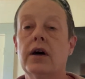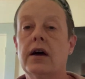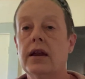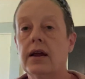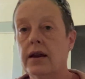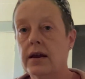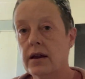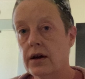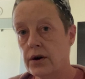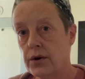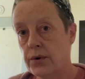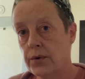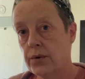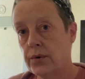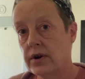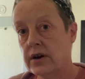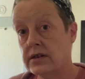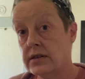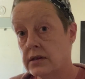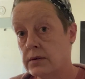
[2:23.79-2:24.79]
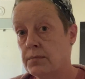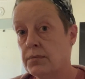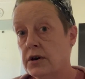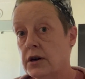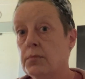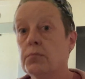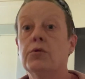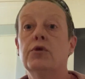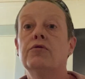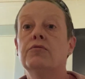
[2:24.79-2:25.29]
And I know it's a
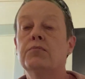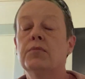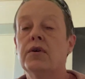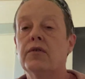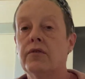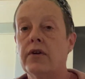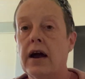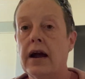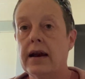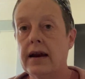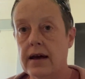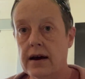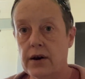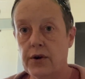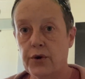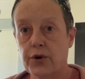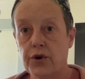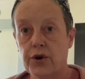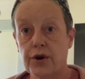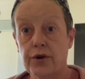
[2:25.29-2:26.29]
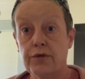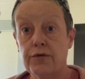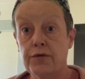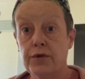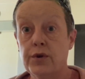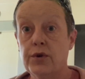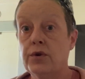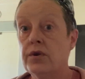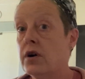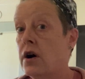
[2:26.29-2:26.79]
big movement right now, grow
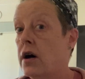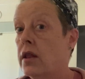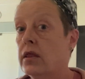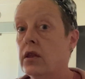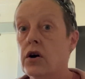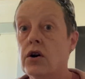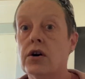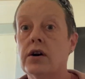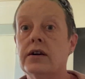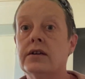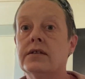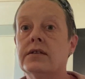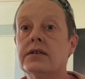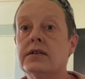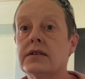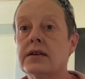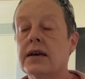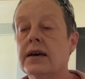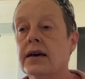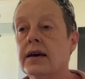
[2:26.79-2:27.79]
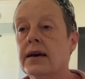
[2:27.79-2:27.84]
food, not lawns,